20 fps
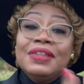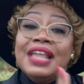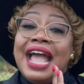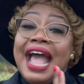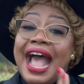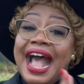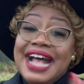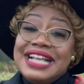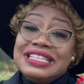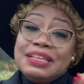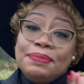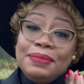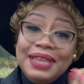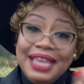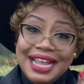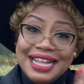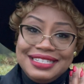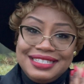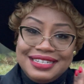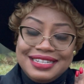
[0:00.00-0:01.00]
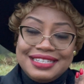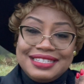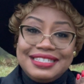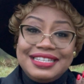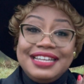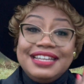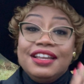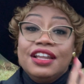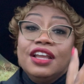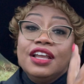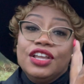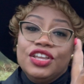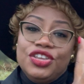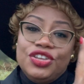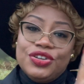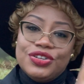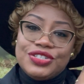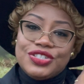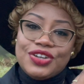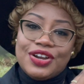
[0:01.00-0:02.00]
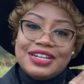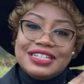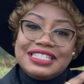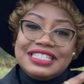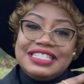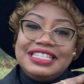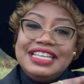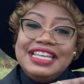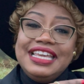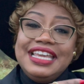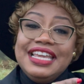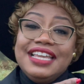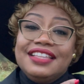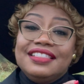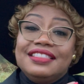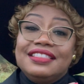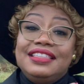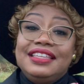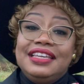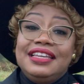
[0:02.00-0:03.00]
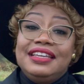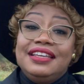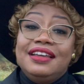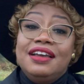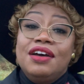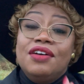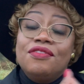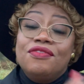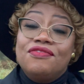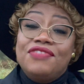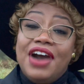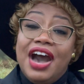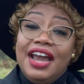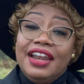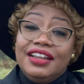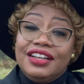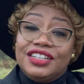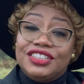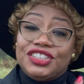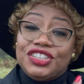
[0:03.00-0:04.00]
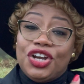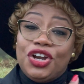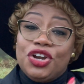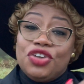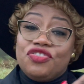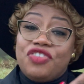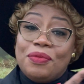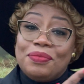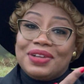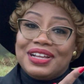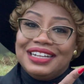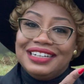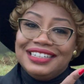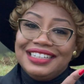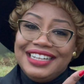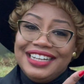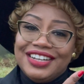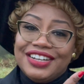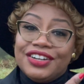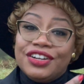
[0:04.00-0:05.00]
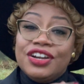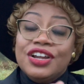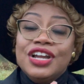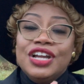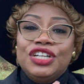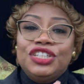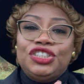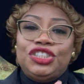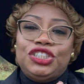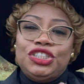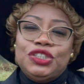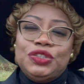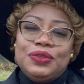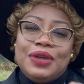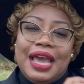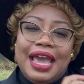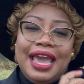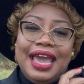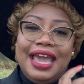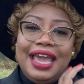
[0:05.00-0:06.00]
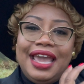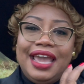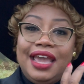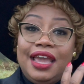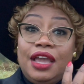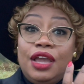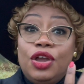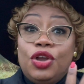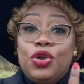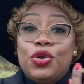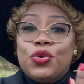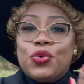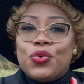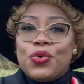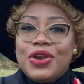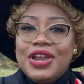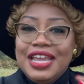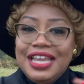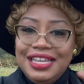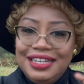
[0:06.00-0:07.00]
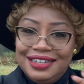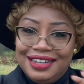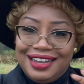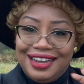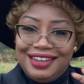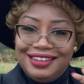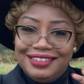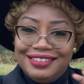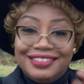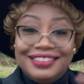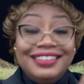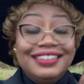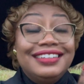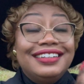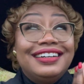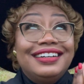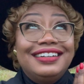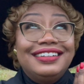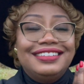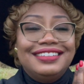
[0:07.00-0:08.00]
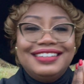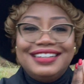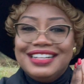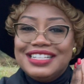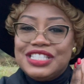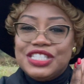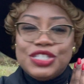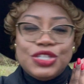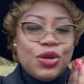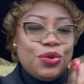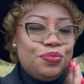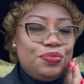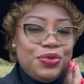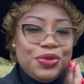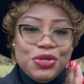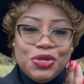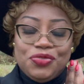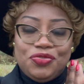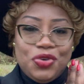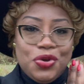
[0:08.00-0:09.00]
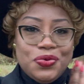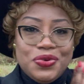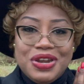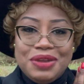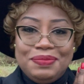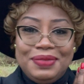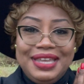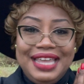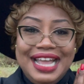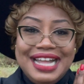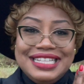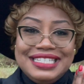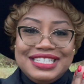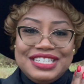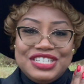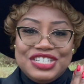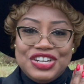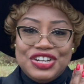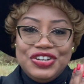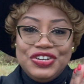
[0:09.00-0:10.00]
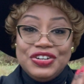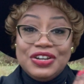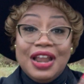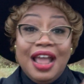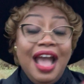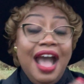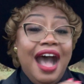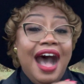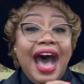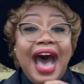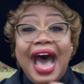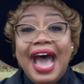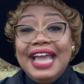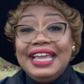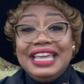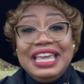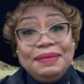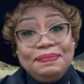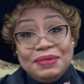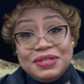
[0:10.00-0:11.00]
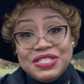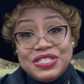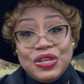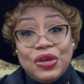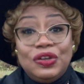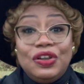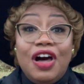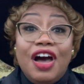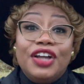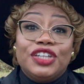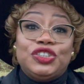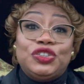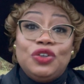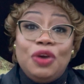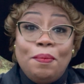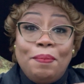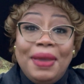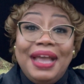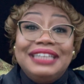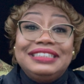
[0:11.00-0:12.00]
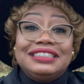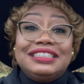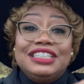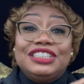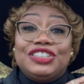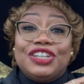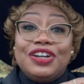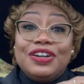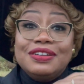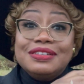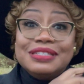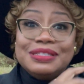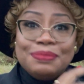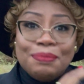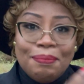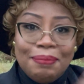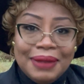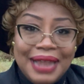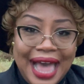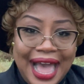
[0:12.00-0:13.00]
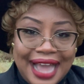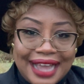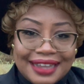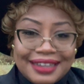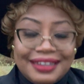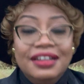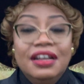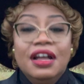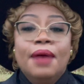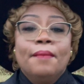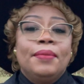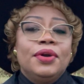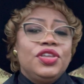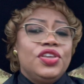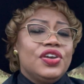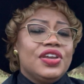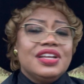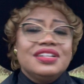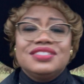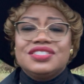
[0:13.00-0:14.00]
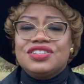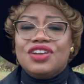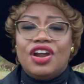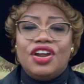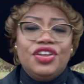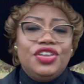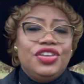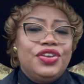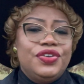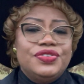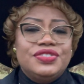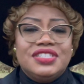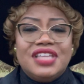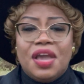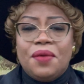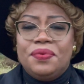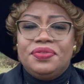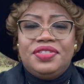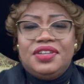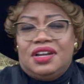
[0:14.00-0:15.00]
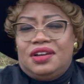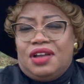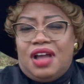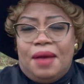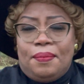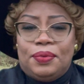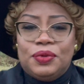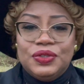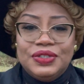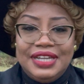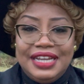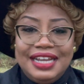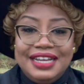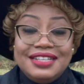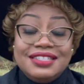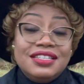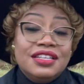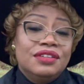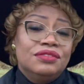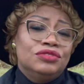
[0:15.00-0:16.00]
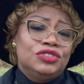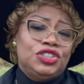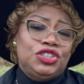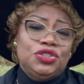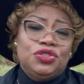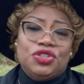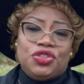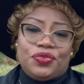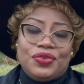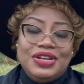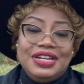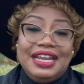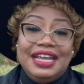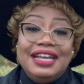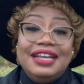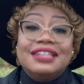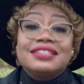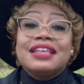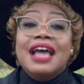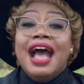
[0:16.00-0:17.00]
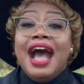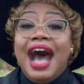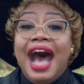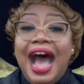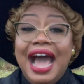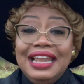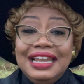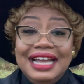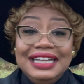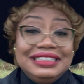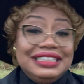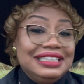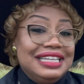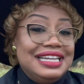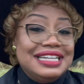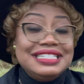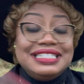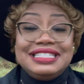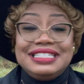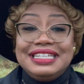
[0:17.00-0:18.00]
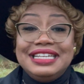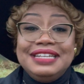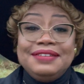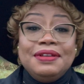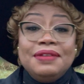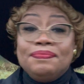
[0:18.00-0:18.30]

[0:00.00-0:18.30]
As it begins to sit, you'll start seeing the vodka turn from clear to a green color. Oh, it's so beautiful when it begins to turn. I keep it so long till it basically turns black, but you can start using it within a couple of days, 2 or 3 days. I like to let it sit.